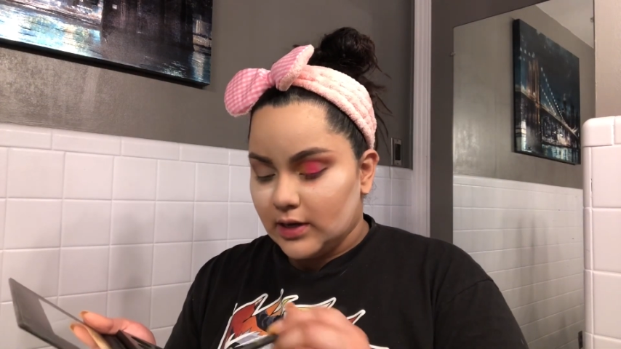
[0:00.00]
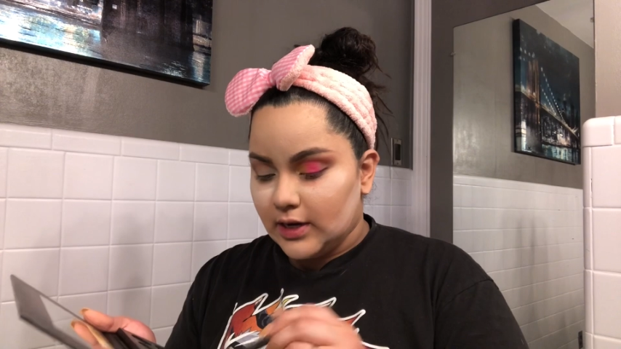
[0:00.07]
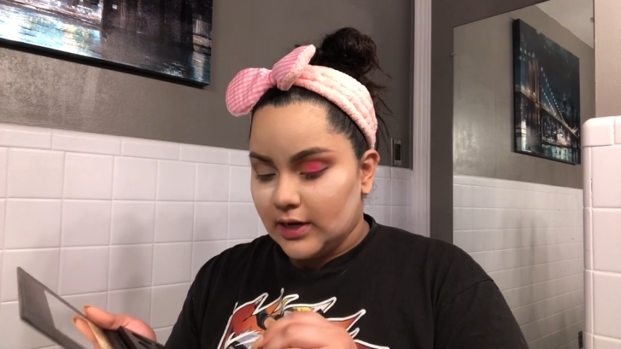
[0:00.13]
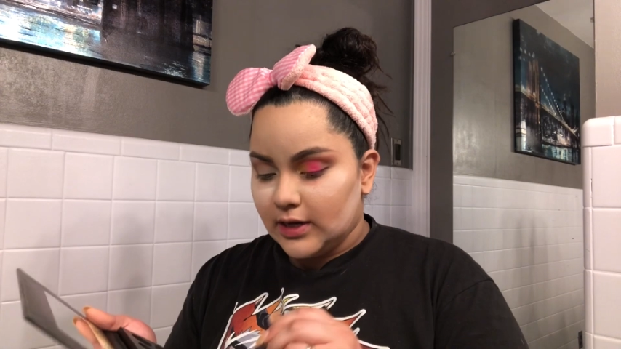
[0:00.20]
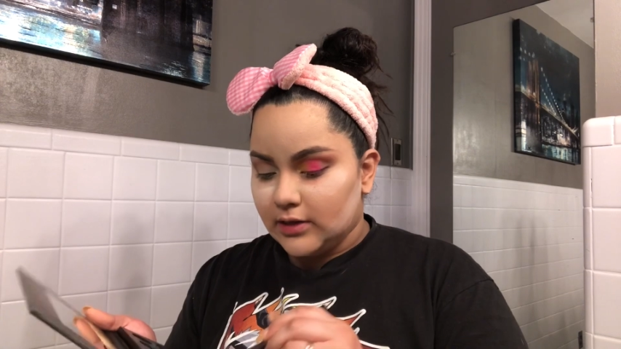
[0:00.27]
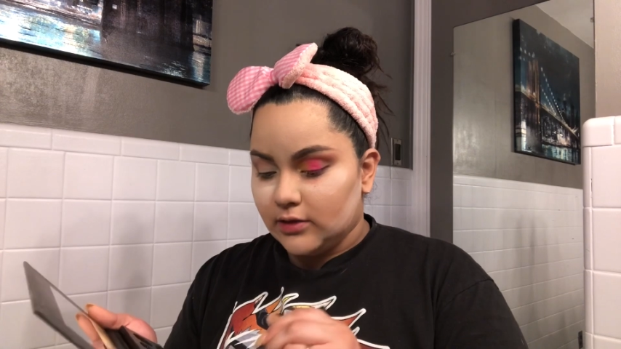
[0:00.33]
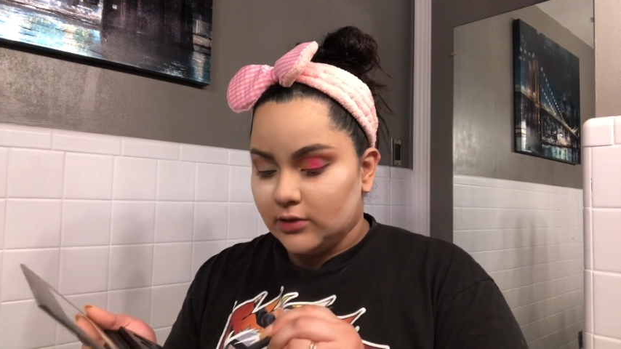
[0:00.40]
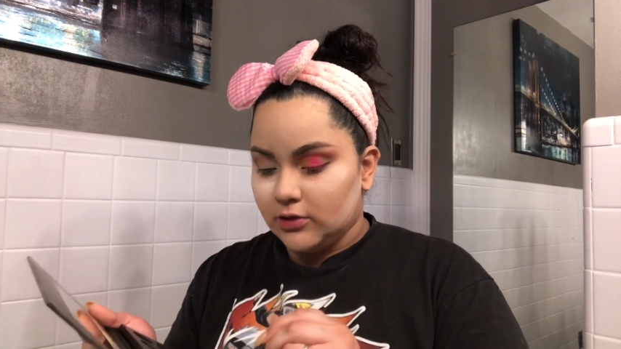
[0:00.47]

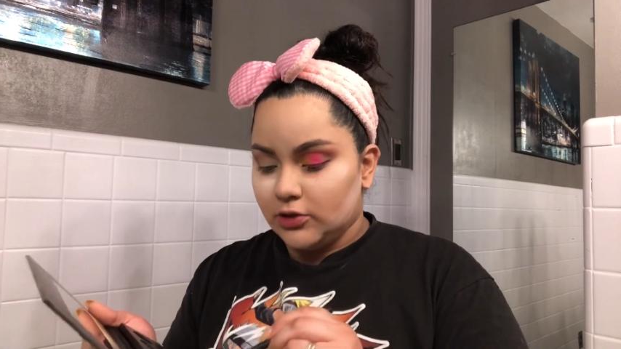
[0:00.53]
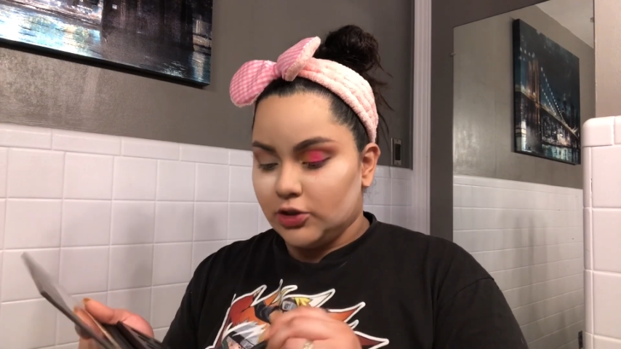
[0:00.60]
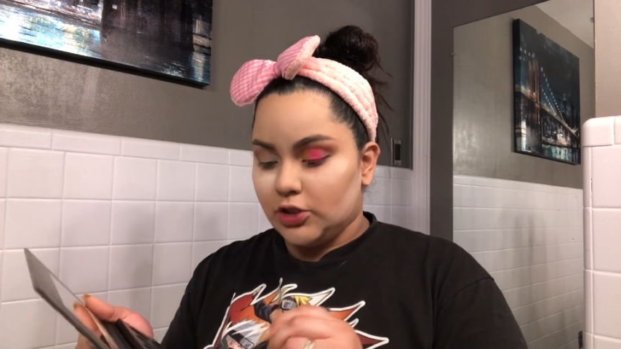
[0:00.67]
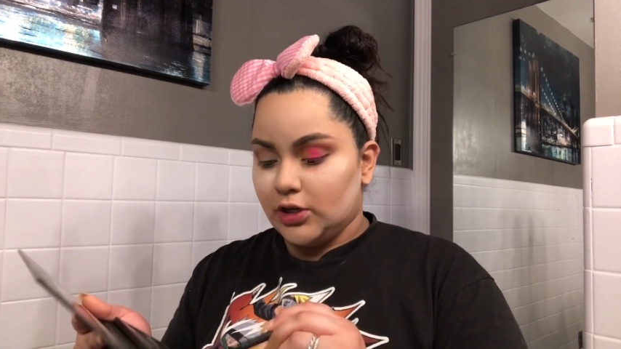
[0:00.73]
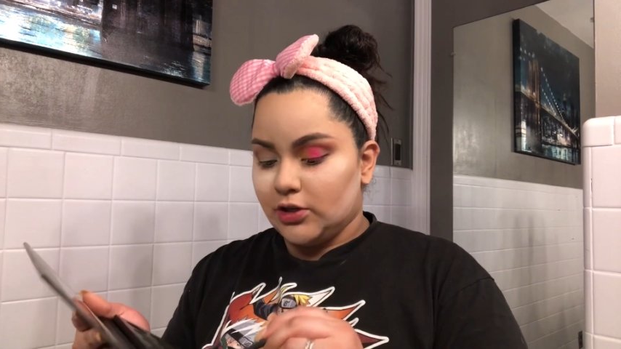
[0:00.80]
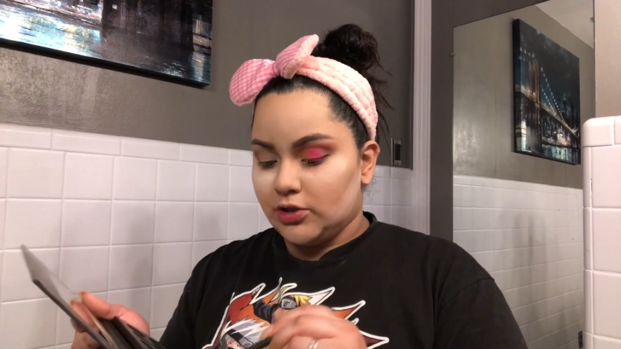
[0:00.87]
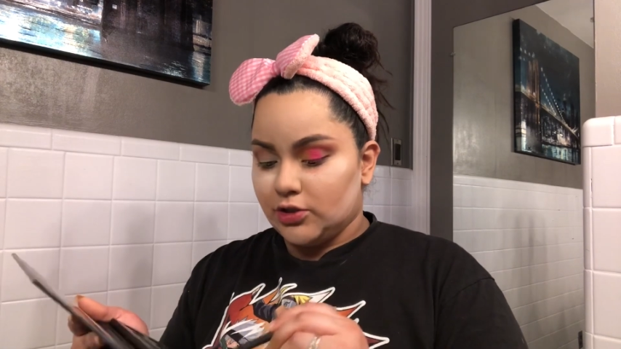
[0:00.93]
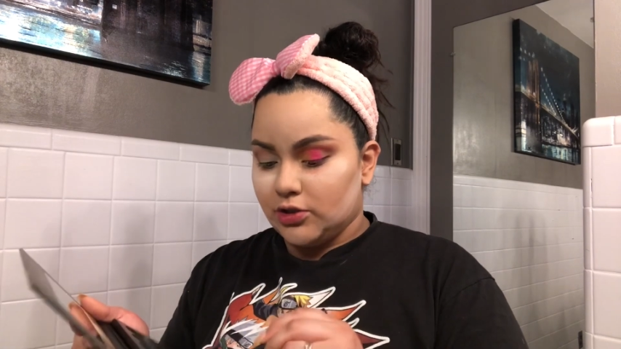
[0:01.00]
add a little
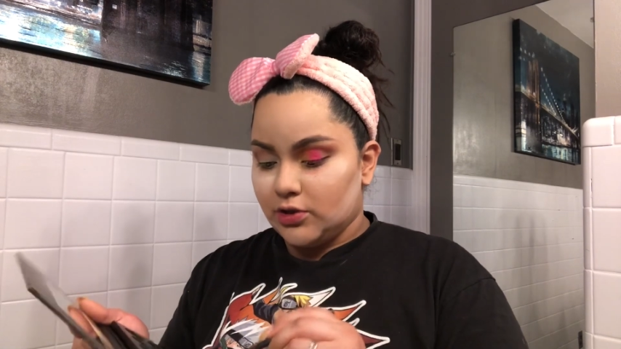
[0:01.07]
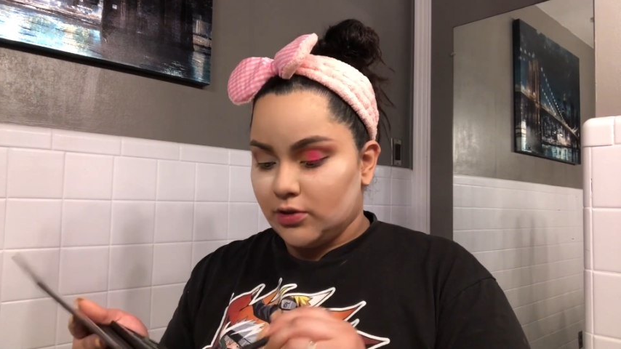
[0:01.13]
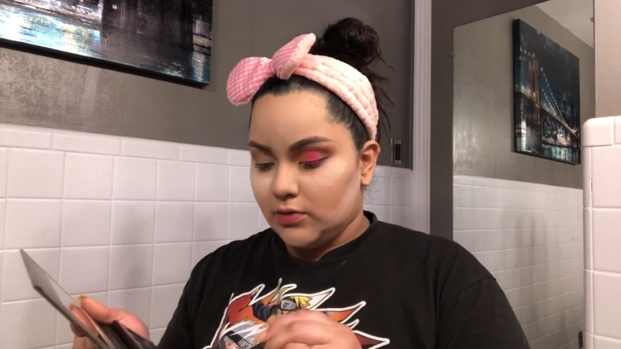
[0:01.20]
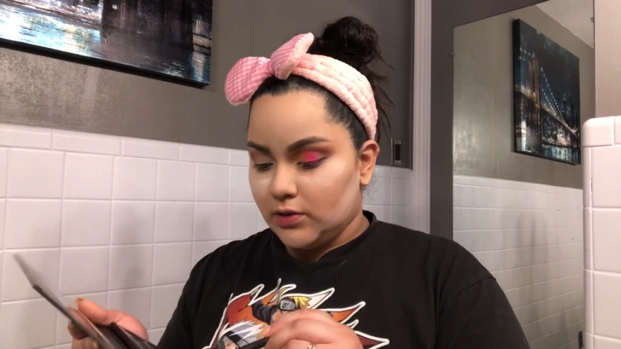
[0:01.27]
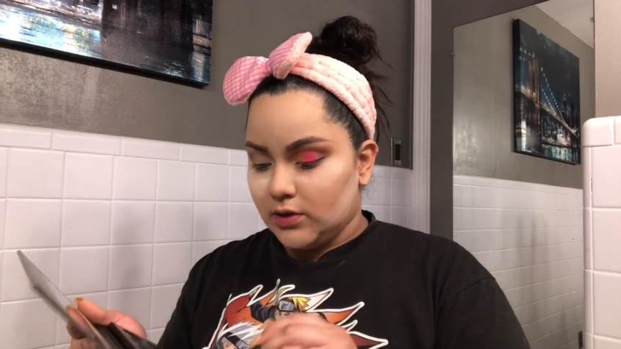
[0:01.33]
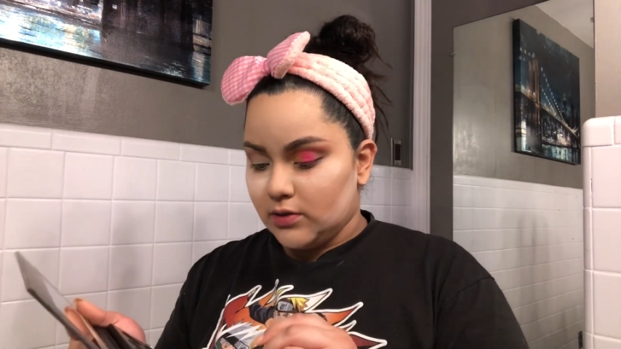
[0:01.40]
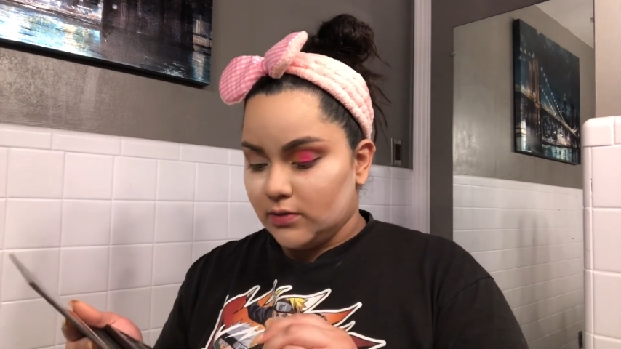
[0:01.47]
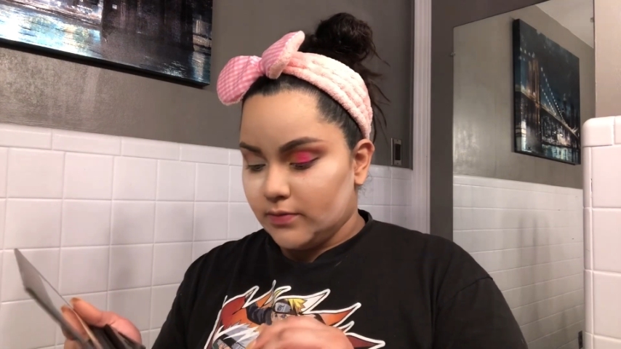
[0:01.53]
zhuzh to
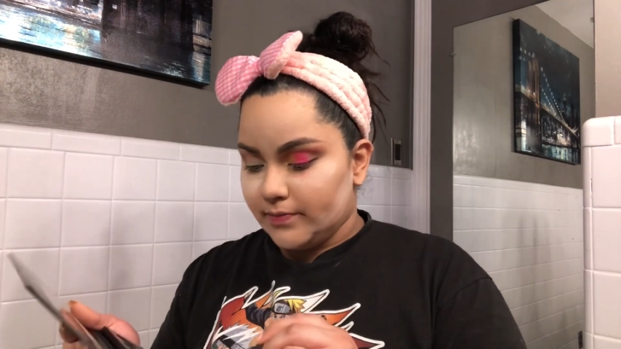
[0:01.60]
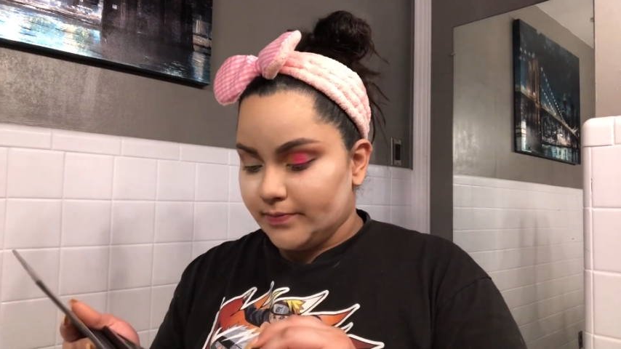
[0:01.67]
it.